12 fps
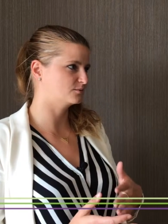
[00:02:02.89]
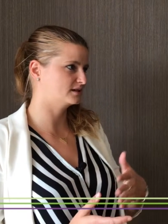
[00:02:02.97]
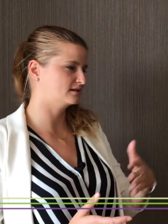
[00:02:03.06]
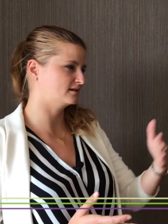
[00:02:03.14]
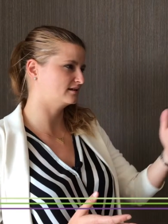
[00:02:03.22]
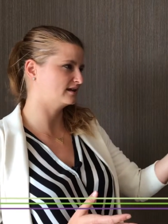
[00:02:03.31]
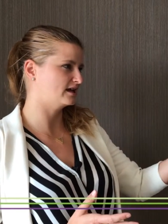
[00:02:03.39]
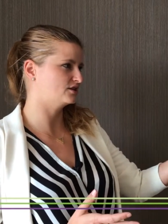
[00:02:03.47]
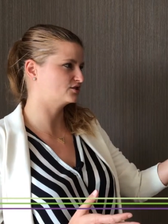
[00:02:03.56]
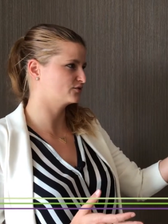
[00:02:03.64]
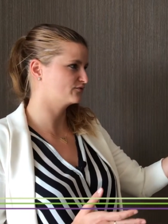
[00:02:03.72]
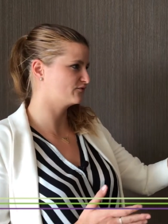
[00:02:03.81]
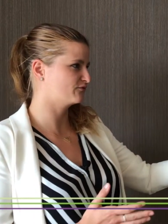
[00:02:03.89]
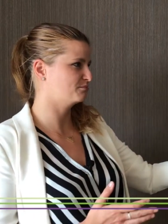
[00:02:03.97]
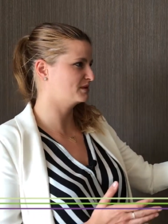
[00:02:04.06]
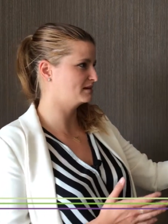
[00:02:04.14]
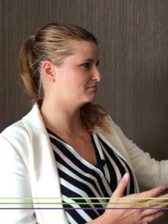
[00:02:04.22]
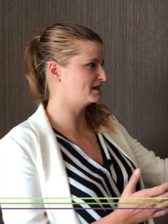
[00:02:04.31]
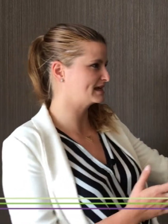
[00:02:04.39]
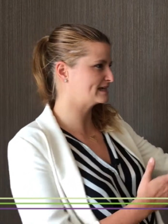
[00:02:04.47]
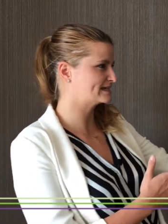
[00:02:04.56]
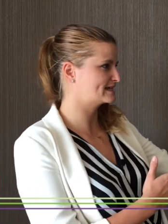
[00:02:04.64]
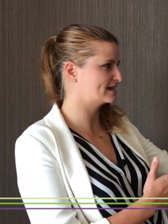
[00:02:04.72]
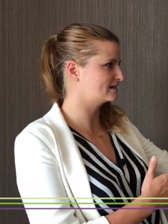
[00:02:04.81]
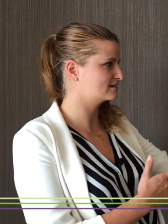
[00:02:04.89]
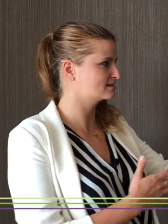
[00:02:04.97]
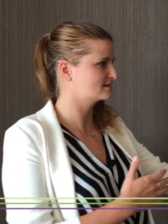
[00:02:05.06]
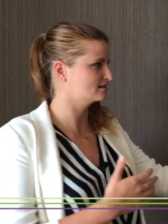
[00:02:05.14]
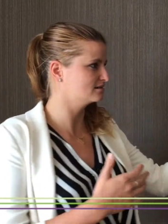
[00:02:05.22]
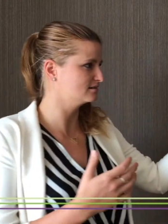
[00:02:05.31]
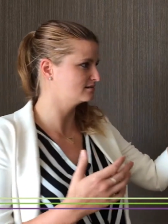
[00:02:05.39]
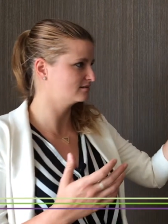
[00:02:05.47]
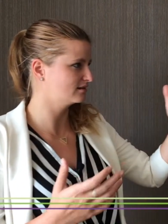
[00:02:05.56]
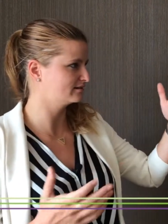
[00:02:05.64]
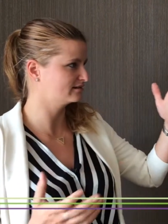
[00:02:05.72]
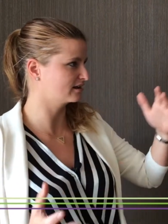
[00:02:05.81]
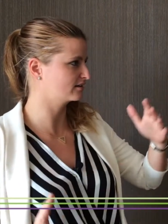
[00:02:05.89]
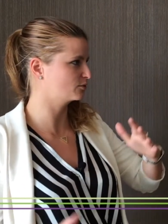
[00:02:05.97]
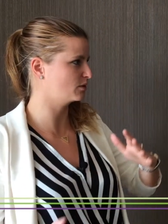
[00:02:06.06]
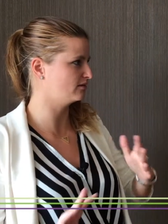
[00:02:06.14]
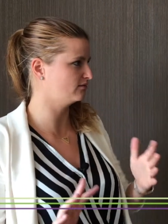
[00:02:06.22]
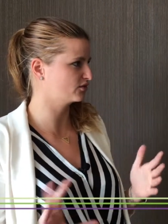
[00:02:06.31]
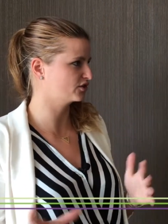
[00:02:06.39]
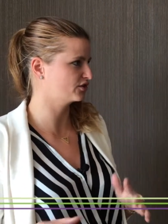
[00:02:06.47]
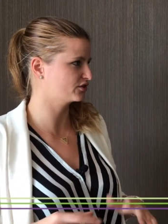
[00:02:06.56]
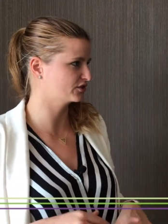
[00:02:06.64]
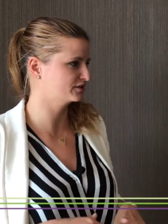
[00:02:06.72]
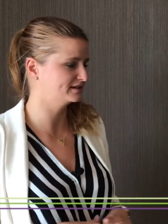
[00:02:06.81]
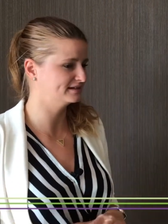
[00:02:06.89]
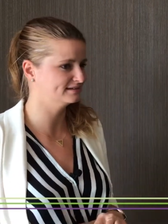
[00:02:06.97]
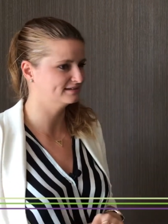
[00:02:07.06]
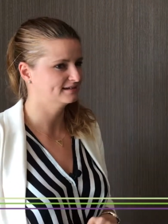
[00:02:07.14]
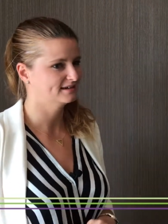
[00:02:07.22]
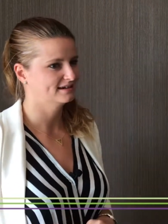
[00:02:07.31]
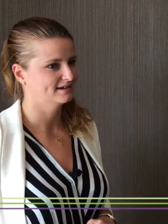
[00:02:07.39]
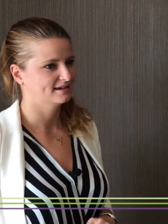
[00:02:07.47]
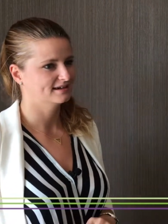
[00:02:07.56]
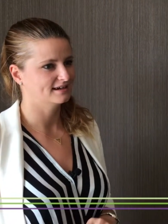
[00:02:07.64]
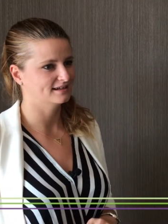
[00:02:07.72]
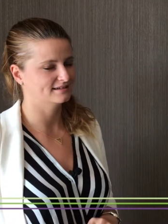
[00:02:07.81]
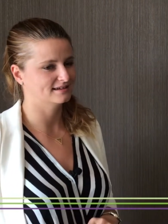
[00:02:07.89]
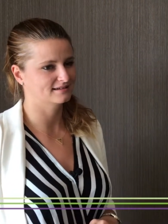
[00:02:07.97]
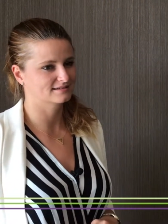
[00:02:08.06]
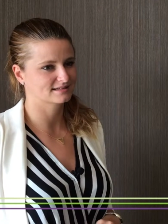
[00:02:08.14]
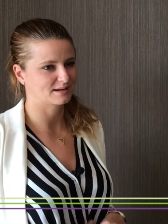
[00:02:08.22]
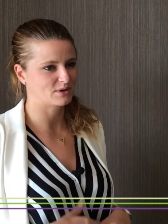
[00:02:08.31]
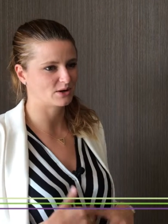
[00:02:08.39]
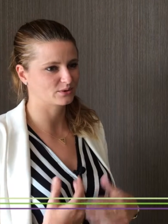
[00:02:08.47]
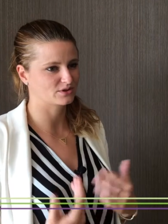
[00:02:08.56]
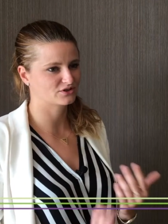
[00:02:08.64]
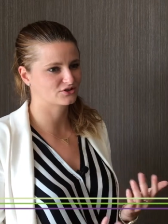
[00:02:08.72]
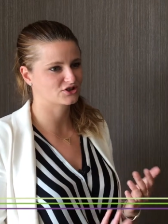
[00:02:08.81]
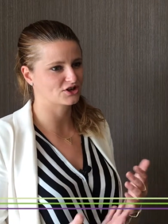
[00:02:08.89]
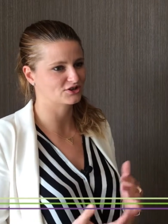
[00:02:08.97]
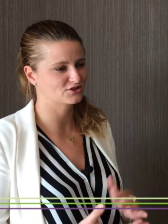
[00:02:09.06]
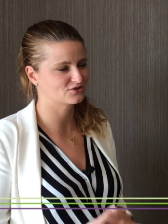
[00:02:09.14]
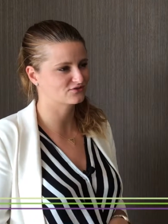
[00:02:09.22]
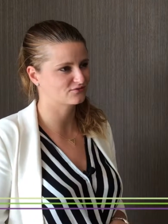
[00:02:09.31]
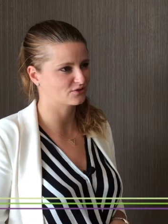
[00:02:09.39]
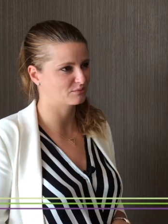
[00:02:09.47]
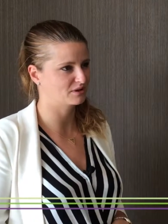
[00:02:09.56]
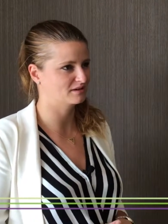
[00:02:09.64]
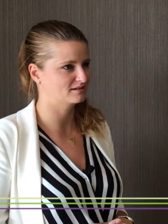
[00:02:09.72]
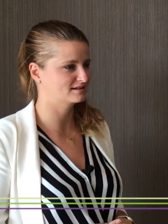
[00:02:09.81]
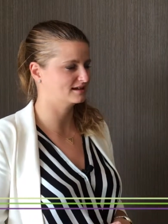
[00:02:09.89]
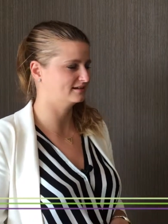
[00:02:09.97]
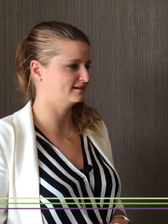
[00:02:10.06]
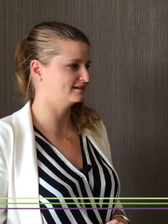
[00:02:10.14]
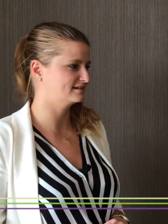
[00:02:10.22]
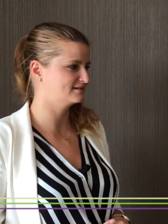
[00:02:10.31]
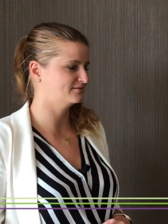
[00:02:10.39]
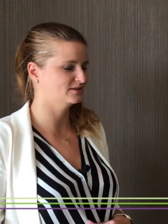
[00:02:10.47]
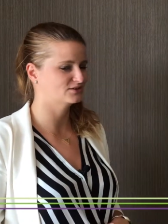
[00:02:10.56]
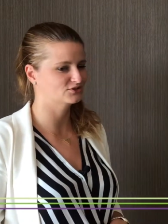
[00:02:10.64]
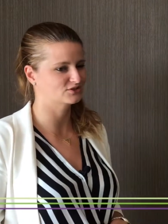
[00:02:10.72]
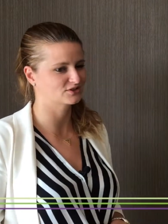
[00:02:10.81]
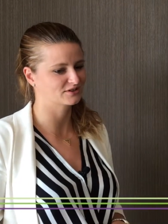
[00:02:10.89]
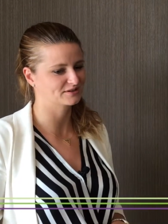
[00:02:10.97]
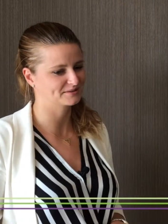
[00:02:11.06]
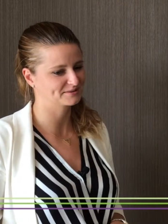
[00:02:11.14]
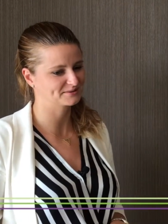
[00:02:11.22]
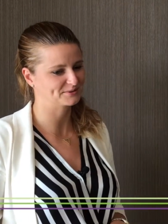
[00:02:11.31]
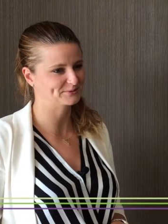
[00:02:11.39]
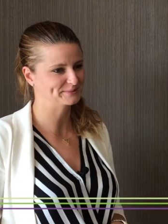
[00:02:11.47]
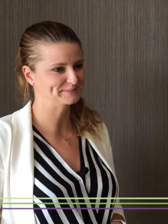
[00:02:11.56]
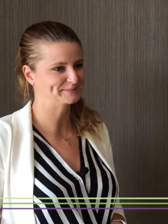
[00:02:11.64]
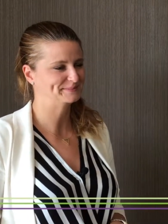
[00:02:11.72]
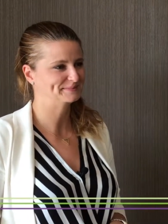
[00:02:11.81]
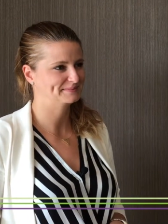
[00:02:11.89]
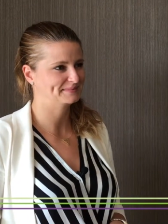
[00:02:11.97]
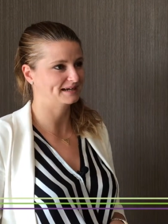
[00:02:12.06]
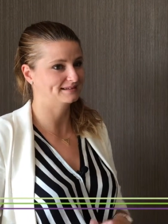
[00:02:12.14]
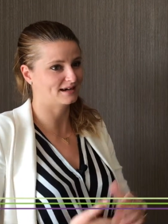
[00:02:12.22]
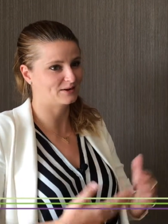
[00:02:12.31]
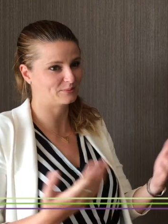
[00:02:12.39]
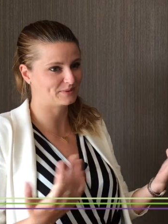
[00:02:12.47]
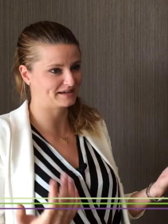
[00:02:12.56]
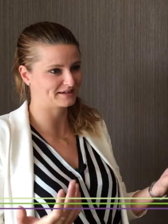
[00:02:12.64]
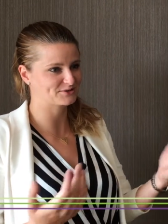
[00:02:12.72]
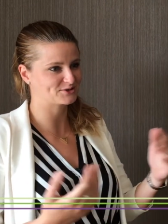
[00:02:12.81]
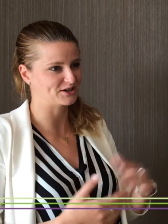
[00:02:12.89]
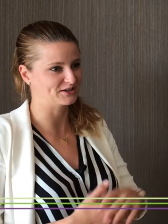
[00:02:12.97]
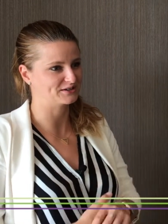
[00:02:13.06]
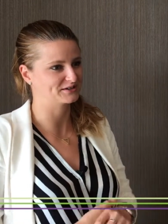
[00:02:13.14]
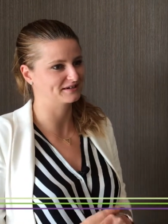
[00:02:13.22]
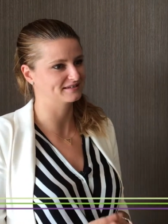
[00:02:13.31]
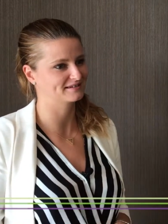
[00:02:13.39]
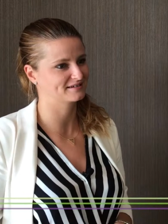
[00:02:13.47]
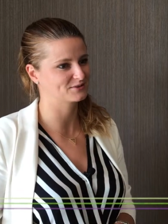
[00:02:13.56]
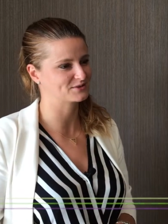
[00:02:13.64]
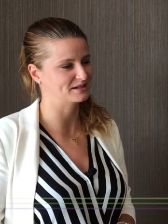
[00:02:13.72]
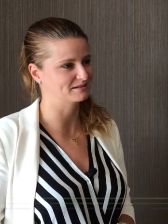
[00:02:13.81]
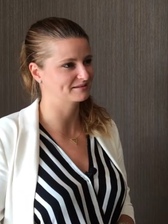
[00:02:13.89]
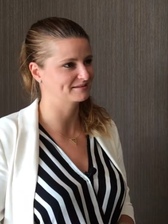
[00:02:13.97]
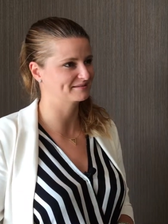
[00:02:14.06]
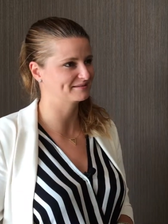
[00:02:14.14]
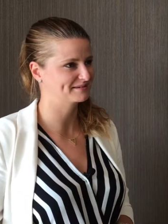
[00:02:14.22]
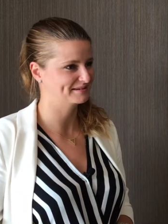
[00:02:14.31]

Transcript: within age of me being six till I think 12 or 13. And then somehow it changed for me studying civil engineering. So. And now being a trainer and a consultant.